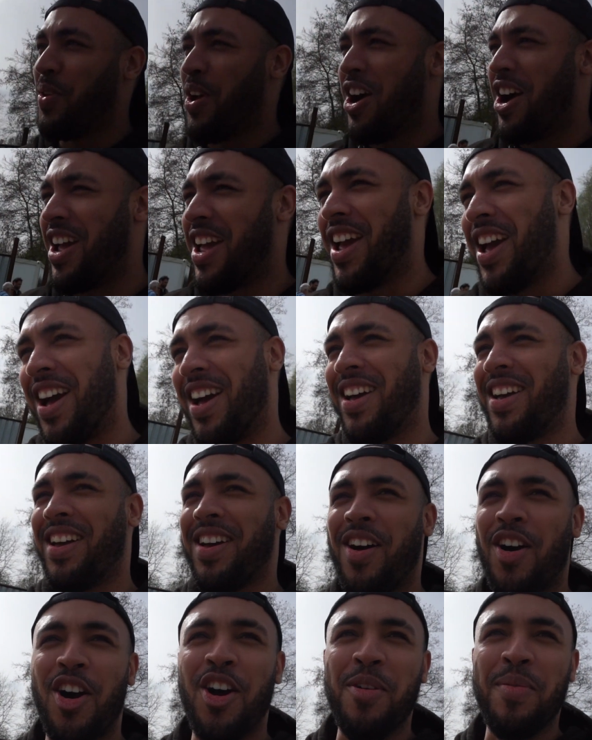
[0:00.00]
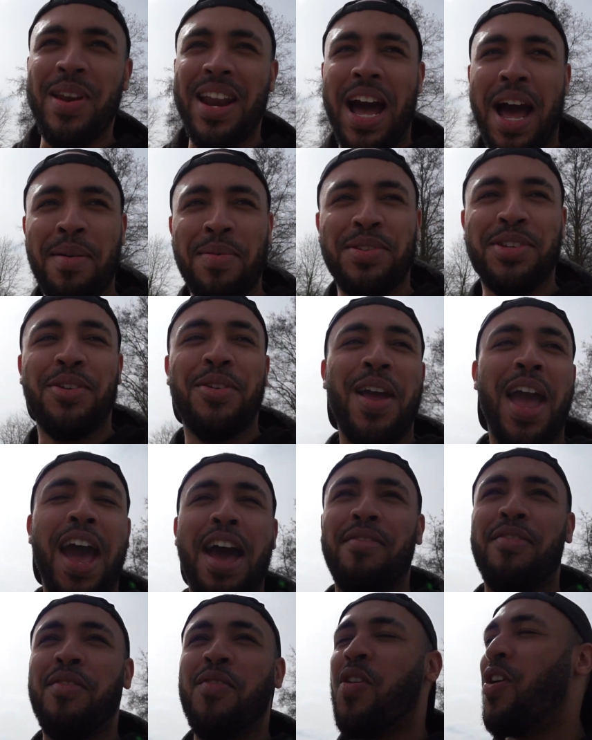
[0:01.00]
we are here. I'm in absolute
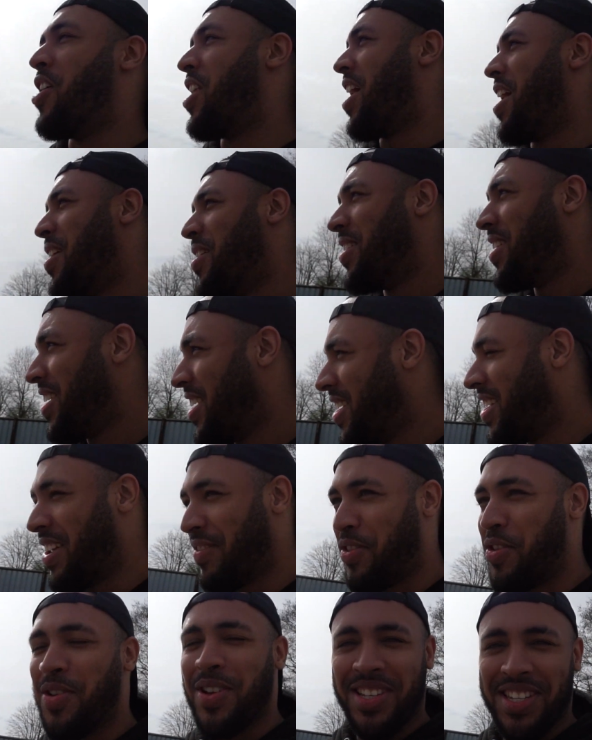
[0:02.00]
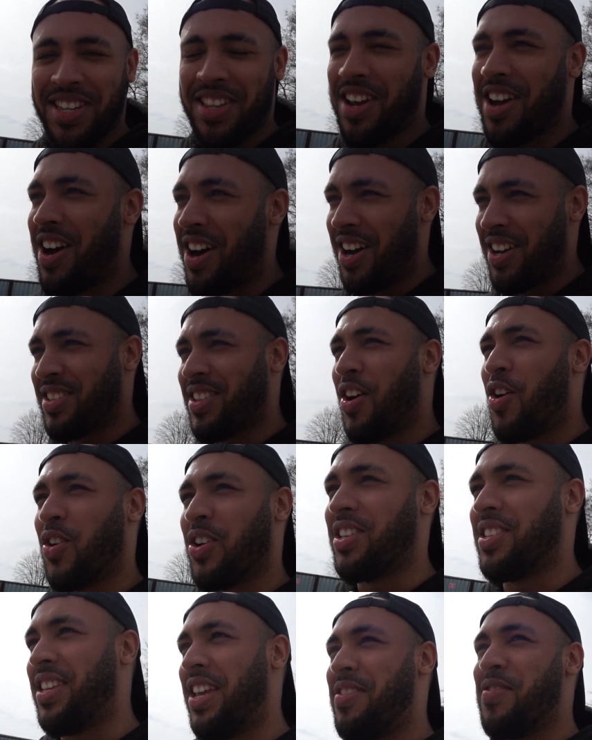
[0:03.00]
heaven right now. If you can see the cars that I
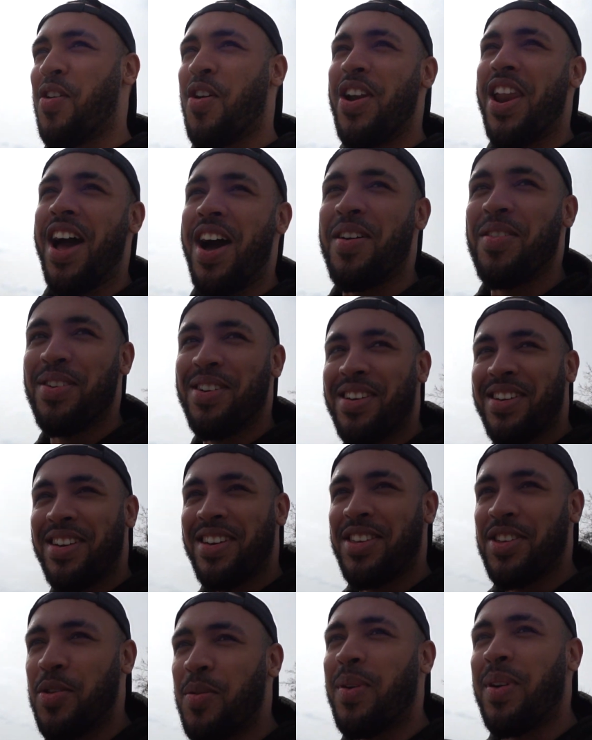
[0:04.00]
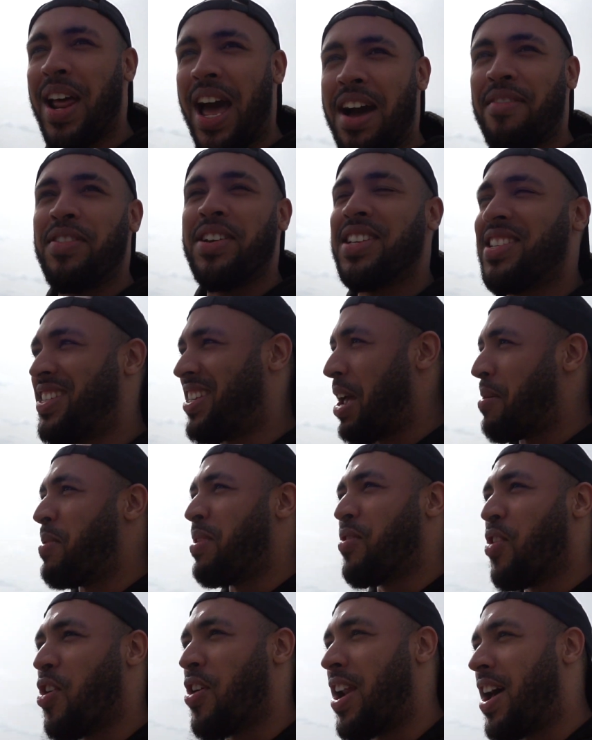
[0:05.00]
can see right now, you would have a semi
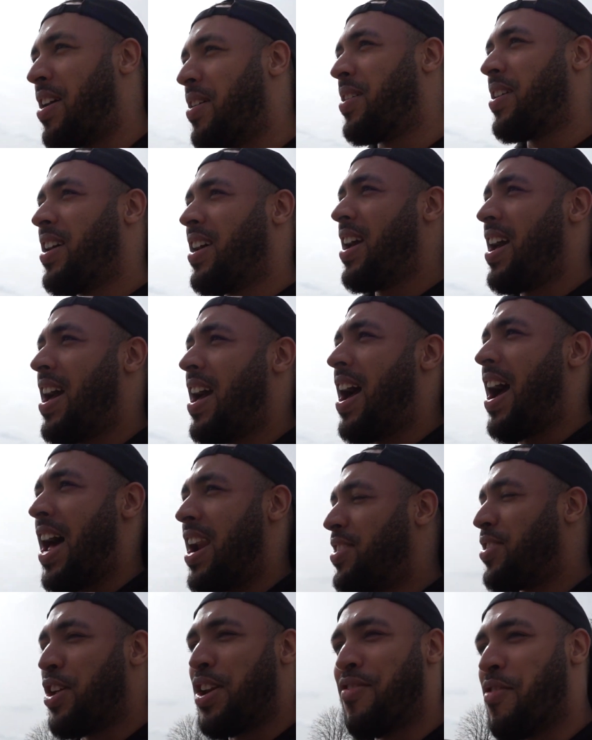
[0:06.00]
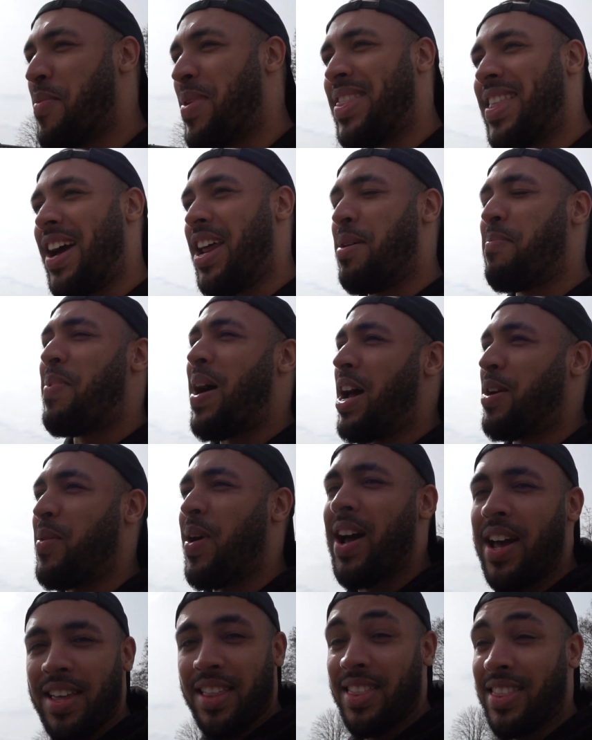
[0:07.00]
right now. And I don't even mean that in a bad
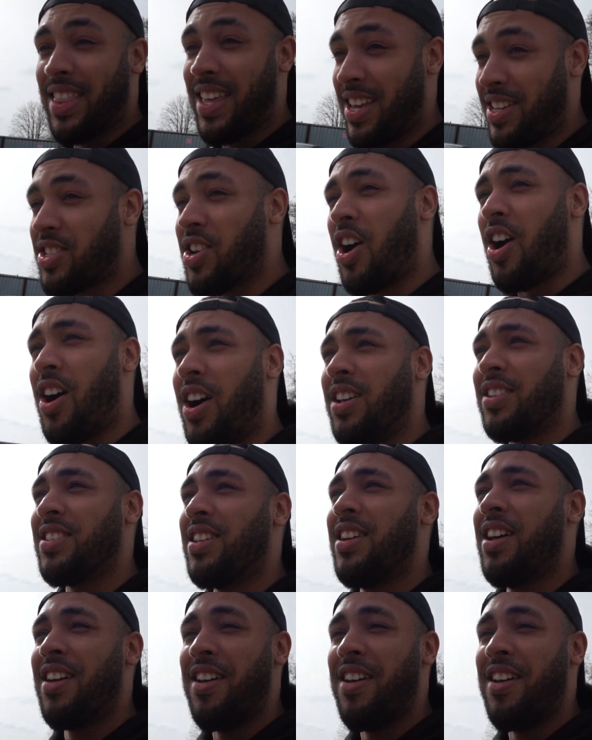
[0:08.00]
way. These cars.